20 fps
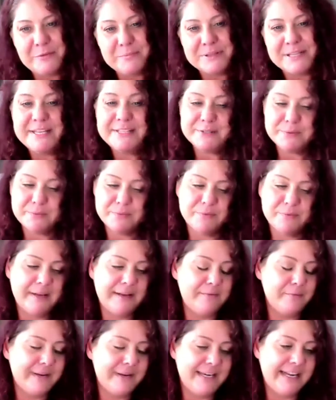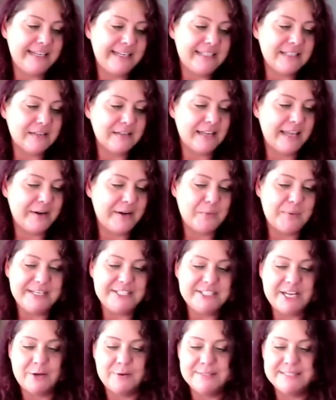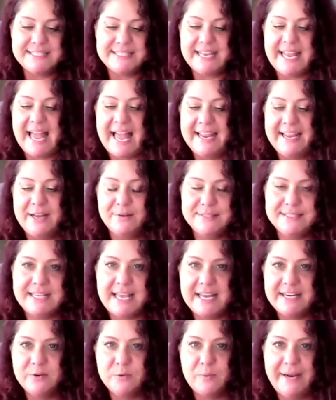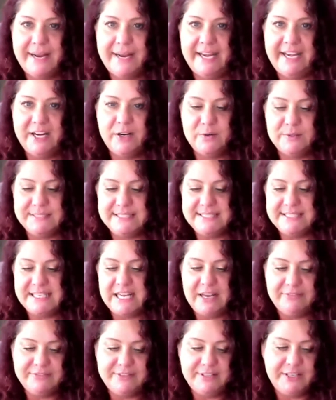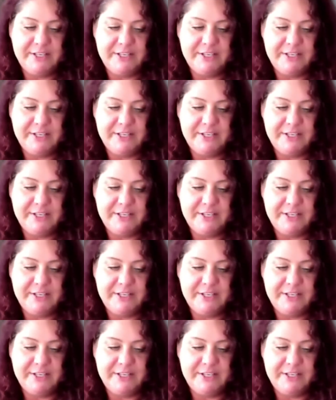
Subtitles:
Please, we need to reach out and say hi outside of radio and stuff,